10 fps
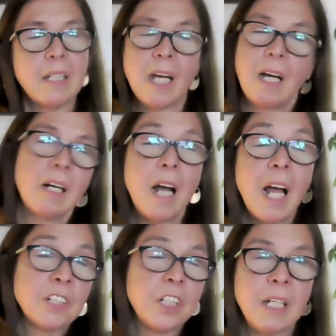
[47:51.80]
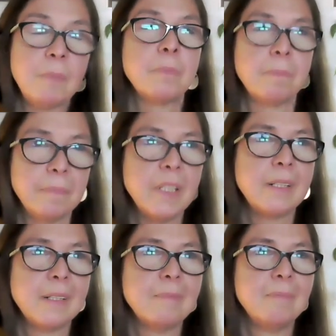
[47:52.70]
are actually
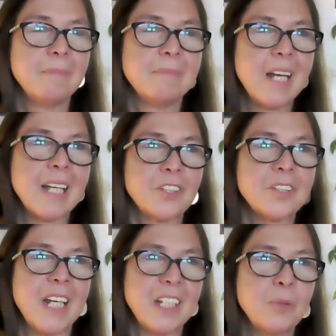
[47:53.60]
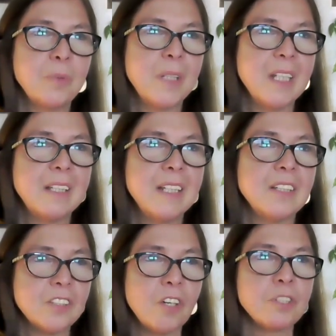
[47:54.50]
um, associated with
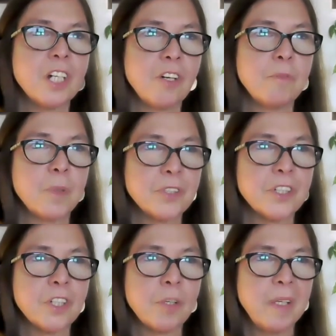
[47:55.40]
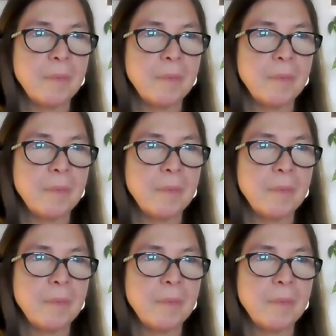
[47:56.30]
this notion of pro-social